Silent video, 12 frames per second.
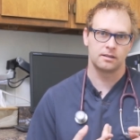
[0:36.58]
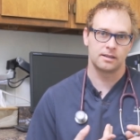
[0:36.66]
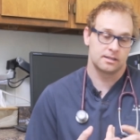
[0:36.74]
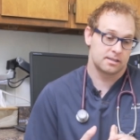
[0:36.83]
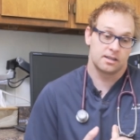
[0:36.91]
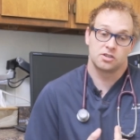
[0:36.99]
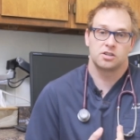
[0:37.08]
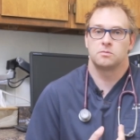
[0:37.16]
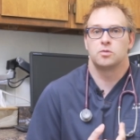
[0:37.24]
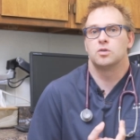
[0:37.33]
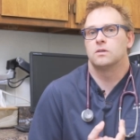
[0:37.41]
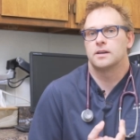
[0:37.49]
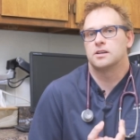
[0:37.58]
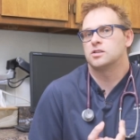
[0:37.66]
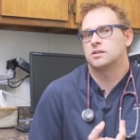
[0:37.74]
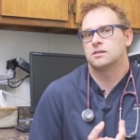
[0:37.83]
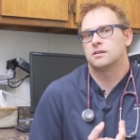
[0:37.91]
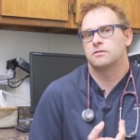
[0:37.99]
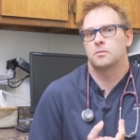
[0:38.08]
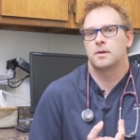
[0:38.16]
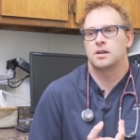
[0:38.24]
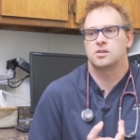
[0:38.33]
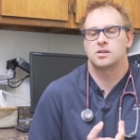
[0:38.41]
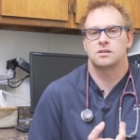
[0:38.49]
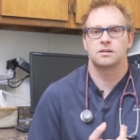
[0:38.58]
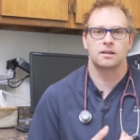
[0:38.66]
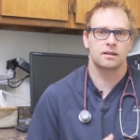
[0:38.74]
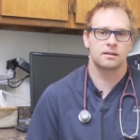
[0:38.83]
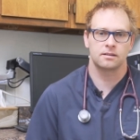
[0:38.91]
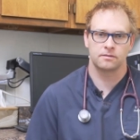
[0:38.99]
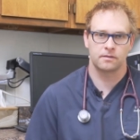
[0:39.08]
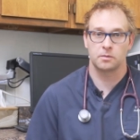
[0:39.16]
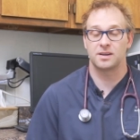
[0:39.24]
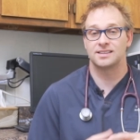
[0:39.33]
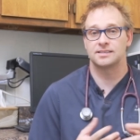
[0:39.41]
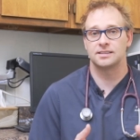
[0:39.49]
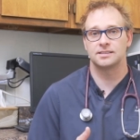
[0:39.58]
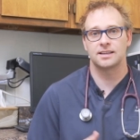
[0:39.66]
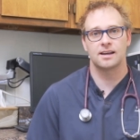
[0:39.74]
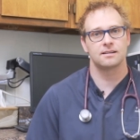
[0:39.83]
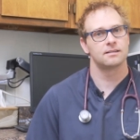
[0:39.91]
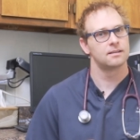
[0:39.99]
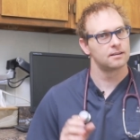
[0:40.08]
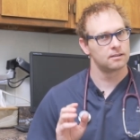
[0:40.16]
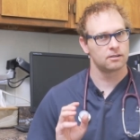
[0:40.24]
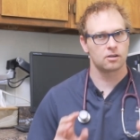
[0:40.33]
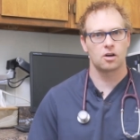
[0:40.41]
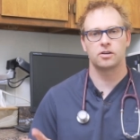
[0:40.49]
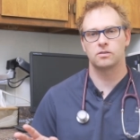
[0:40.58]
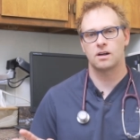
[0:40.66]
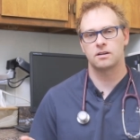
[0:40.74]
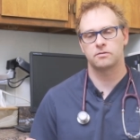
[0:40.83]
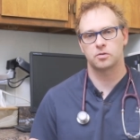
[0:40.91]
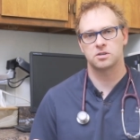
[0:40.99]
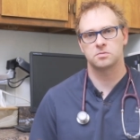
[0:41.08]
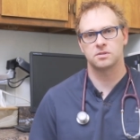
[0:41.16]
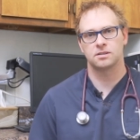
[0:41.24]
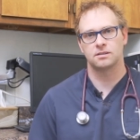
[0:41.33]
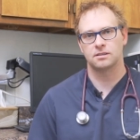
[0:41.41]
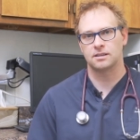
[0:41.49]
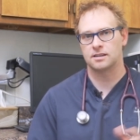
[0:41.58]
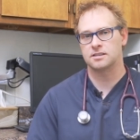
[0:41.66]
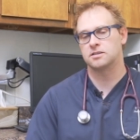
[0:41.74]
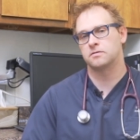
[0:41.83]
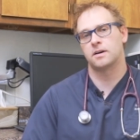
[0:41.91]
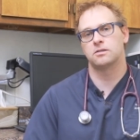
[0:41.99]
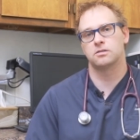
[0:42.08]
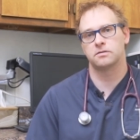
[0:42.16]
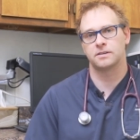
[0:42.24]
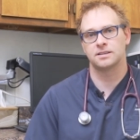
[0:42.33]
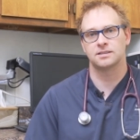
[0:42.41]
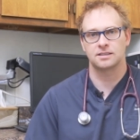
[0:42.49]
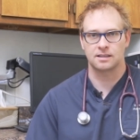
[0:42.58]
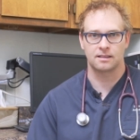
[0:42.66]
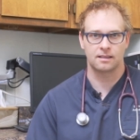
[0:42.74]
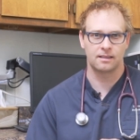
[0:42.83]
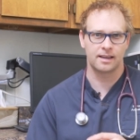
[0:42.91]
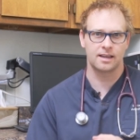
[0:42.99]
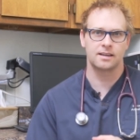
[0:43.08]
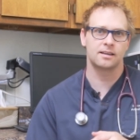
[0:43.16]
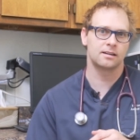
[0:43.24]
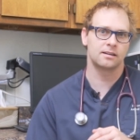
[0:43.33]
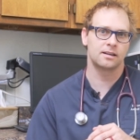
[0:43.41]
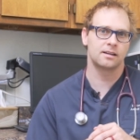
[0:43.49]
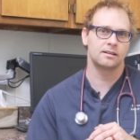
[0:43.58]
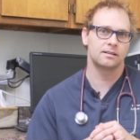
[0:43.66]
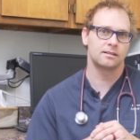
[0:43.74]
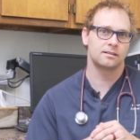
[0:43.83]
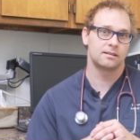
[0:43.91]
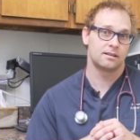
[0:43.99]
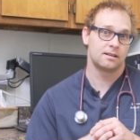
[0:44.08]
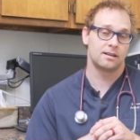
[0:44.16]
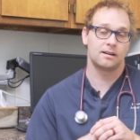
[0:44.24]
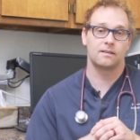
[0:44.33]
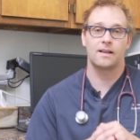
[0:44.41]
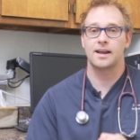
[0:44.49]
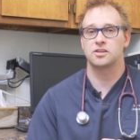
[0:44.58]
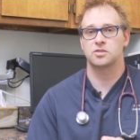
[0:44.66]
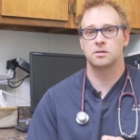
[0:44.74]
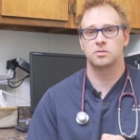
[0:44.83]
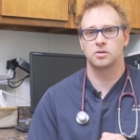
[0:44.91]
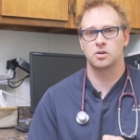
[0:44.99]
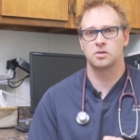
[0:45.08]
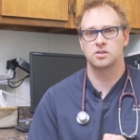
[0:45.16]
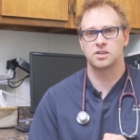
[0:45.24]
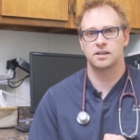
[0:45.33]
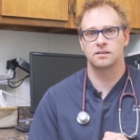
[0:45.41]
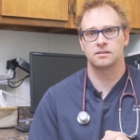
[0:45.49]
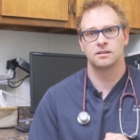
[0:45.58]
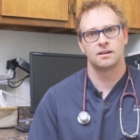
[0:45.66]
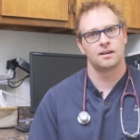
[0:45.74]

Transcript: intention mutilation of a patient. And if anybody sees that, call your law enforcement. It is a federal offense and they can get in a lot of trouble and go to jail.